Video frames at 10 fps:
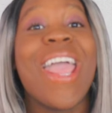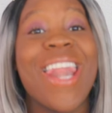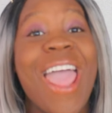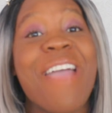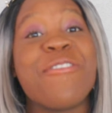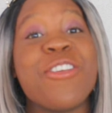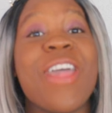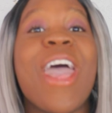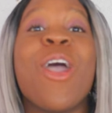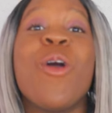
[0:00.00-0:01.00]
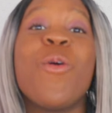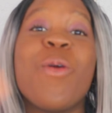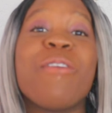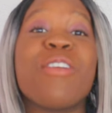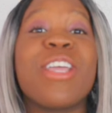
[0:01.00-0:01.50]
And after that,
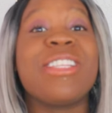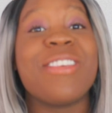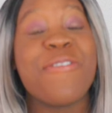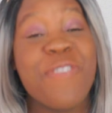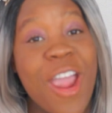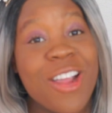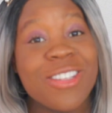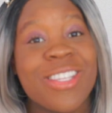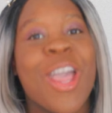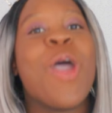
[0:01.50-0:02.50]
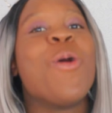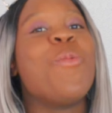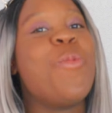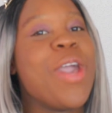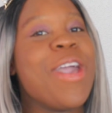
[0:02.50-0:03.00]
whoever gets it first
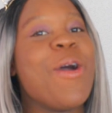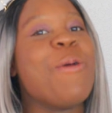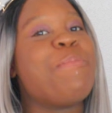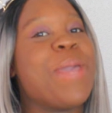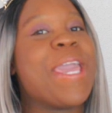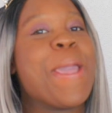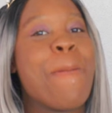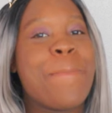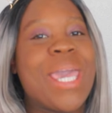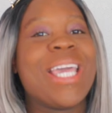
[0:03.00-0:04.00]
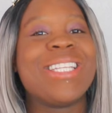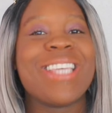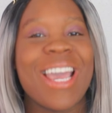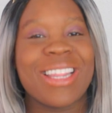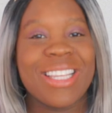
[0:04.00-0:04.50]
will be pinned
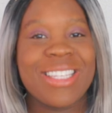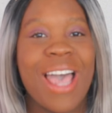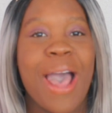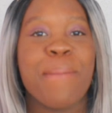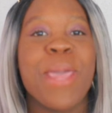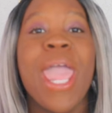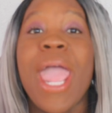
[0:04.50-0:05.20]
at the top.